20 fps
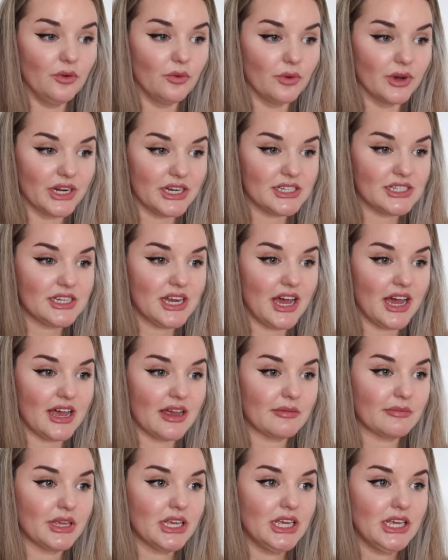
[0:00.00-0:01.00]
What is
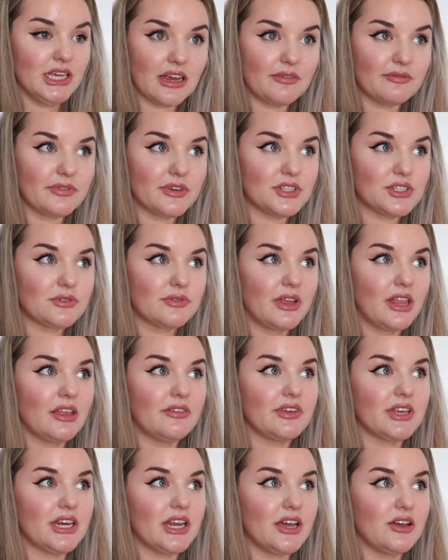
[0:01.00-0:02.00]
time? Time feels
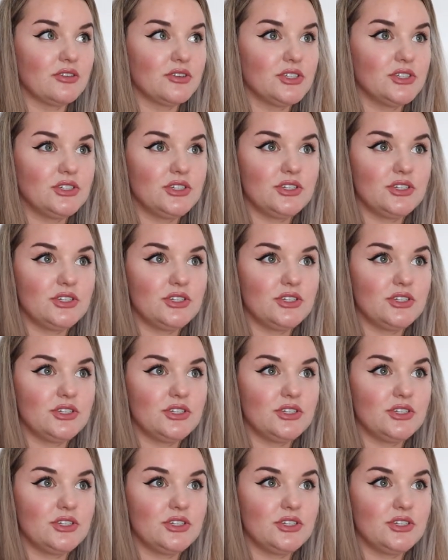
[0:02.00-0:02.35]
irrelevant now.